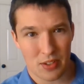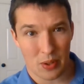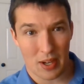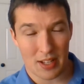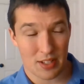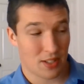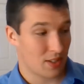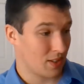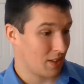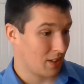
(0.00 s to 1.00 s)
So
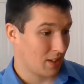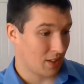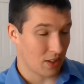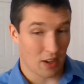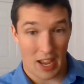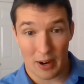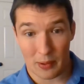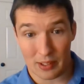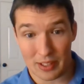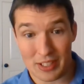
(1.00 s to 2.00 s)
as
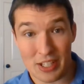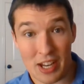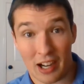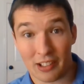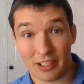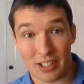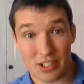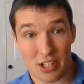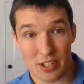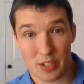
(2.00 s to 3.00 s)
our
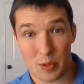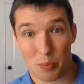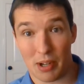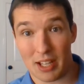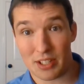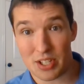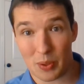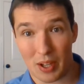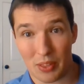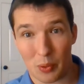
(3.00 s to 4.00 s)
knowledge spreads
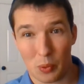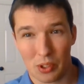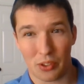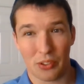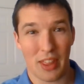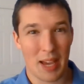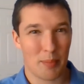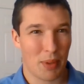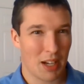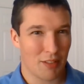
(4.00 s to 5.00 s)
throughout the world,
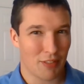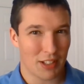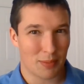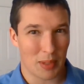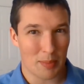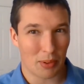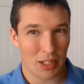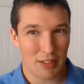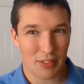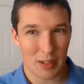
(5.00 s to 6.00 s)
that benefits
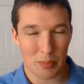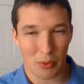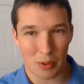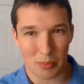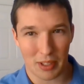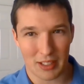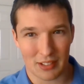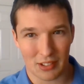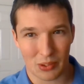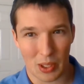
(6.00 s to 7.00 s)
people even in poor
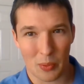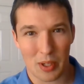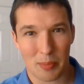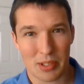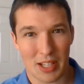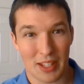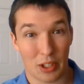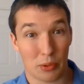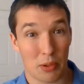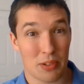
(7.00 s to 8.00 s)
places. So I don't want to pretend
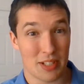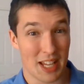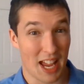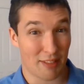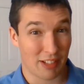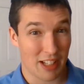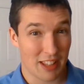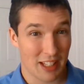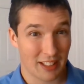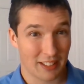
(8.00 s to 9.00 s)
that growth is
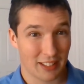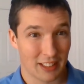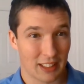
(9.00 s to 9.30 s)
everything,